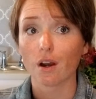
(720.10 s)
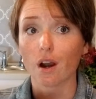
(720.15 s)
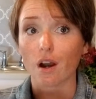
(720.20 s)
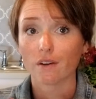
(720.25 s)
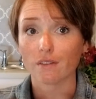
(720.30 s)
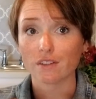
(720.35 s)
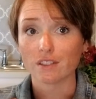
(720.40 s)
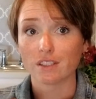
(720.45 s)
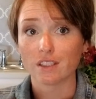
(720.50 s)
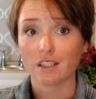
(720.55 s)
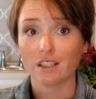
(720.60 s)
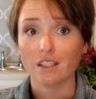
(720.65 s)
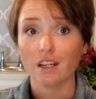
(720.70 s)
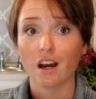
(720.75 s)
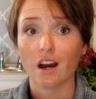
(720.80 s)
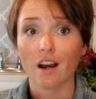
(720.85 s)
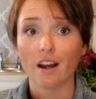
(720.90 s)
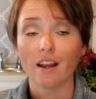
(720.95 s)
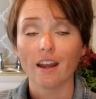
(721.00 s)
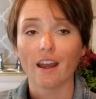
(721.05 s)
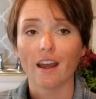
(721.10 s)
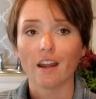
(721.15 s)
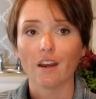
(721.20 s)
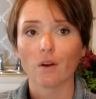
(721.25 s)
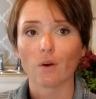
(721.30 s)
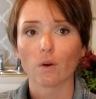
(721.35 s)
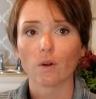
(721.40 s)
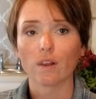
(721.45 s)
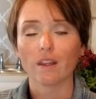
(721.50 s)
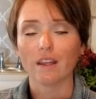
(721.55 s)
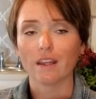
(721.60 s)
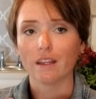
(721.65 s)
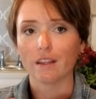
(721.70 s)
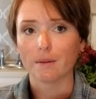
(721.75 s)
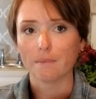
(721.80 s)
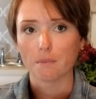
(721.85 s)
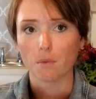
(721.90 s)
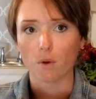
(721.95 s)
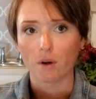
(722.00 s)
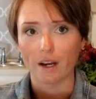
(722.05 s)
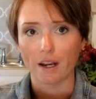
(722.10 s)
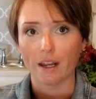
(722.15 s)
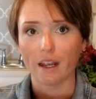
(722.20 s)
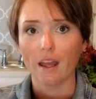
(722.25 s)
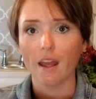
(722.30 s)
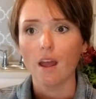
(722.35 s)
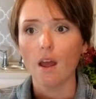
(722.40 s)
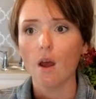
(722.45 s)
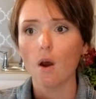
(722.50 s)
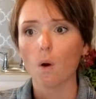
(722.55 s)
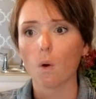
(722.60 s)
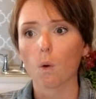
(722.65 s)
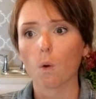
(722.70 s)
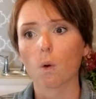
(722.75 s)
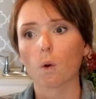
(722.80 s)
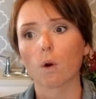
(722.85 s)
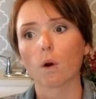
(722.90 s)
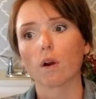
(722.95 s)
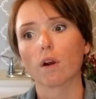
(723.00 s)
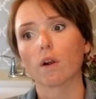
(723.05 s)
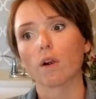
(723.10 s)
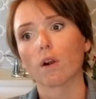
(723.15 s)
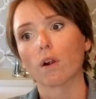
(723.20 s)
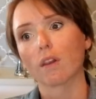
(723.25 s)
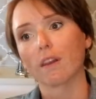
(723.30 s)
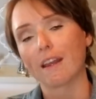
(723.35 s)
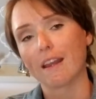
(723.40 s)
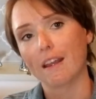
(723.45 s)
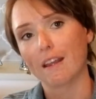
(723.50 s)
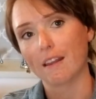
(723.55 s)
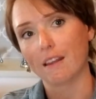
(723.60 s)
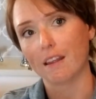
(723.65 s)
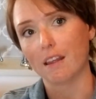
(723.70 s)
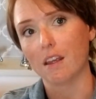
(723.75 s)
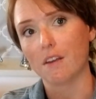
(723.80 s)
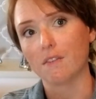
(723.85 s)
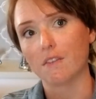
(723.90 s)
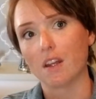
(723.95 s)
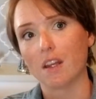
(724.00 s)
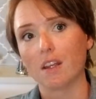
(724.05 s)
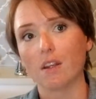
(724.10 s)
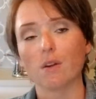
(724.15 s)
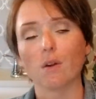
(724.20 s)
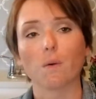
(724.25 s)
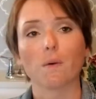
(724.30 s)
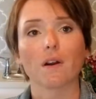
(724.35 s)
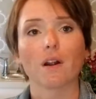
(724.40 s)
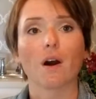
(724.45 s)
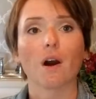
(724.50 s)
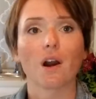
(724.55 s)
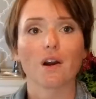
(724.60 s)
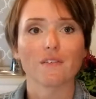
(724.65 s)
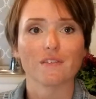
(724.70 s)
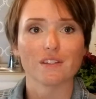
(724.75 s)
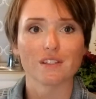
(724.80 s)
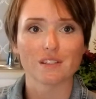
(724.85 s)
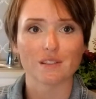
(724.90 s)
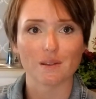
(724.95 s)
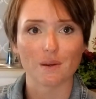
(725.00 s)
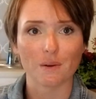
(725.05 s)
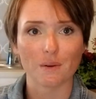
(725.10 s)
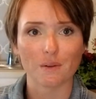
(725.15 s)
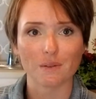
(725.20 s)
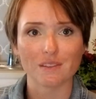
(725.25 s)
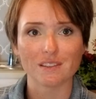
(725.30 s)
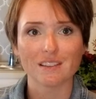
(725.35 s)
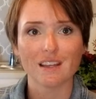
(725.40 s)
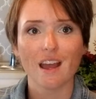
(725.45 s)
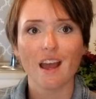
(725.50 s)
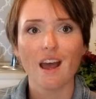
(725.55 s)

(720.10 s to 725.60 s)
harvested young and early in the morning or late in the evening. You don't want to harvest those